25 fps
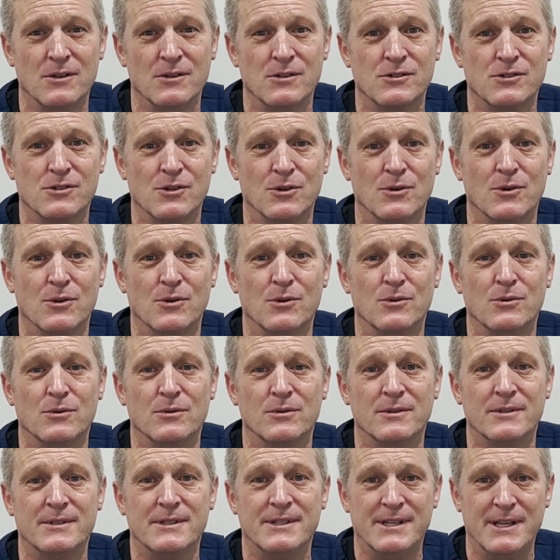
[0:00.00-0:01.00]
So
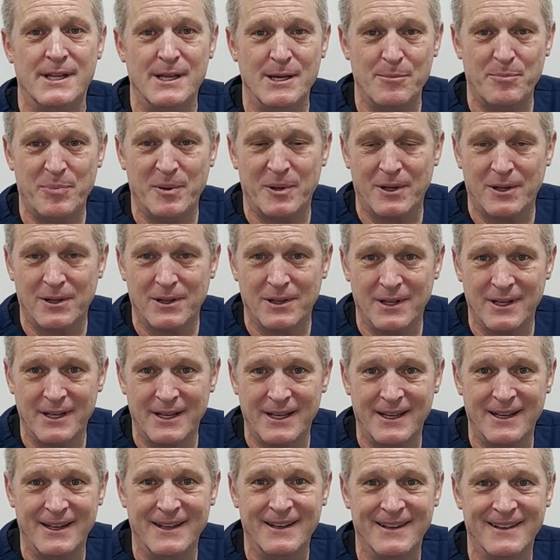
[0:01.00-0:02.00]

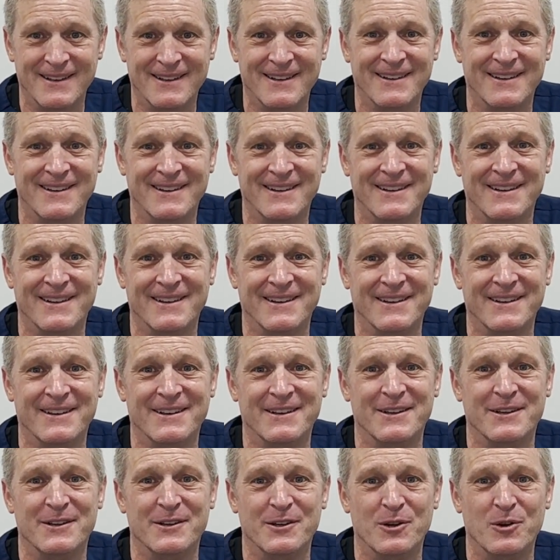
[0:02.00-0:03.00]
typically,
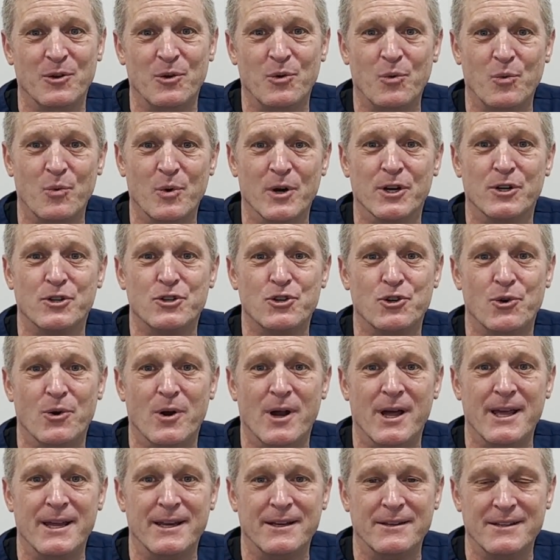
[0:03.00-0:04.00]
we're
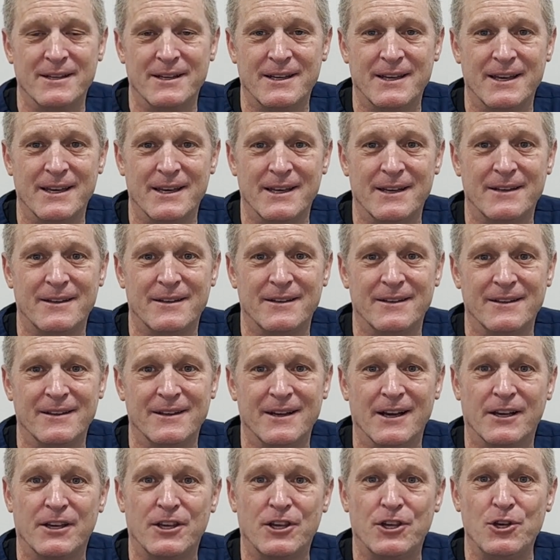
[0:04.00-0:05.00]
trying to get
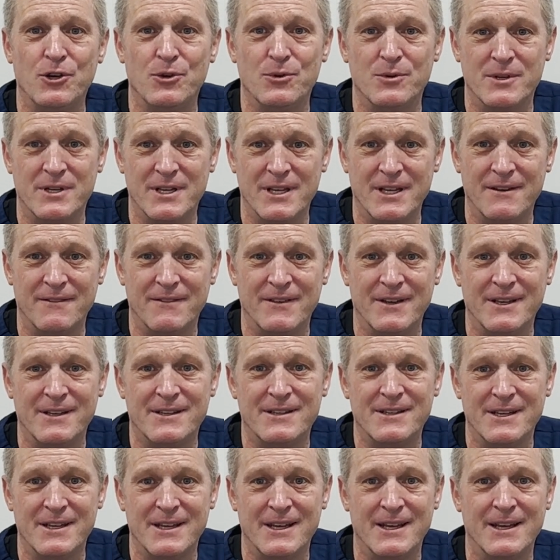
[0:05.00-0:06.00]
acute
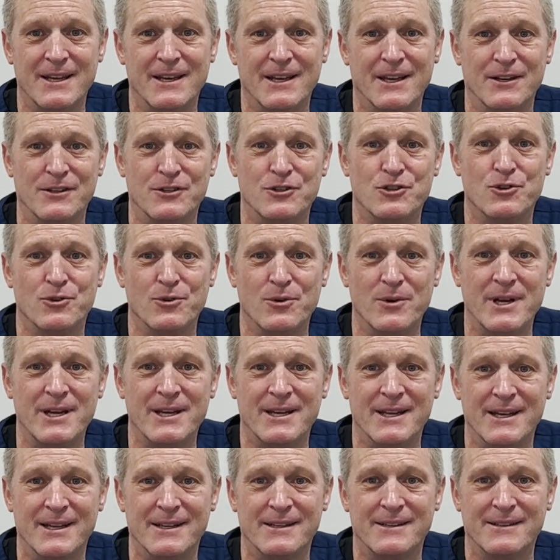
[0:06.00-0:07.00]
DVT and
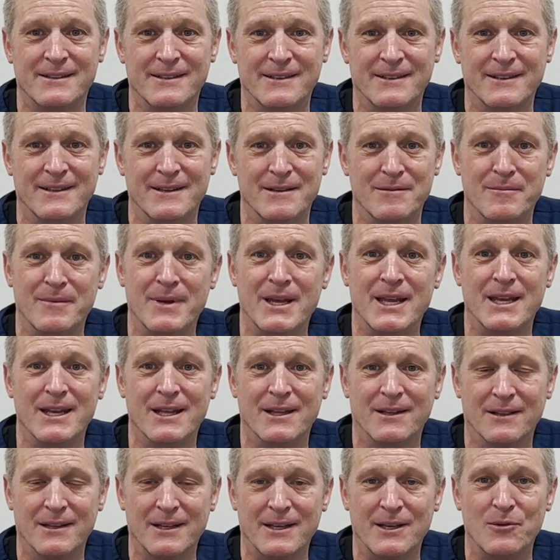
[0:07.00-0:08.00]
treat it
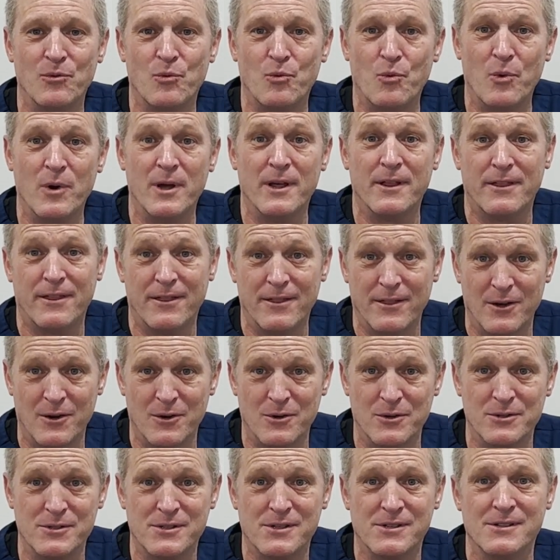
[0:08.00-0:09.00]
immediately with
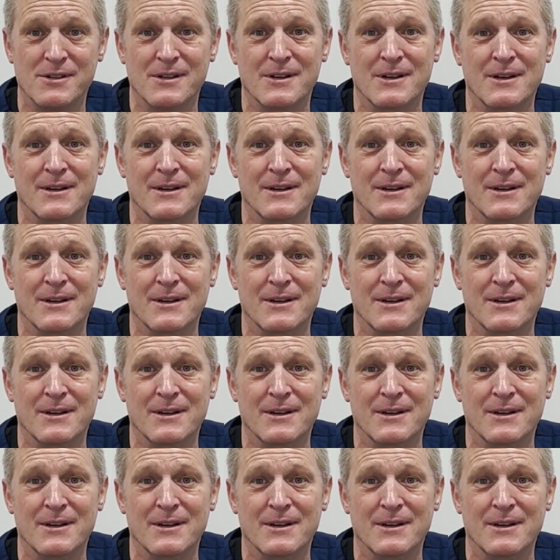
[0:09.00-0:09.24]
those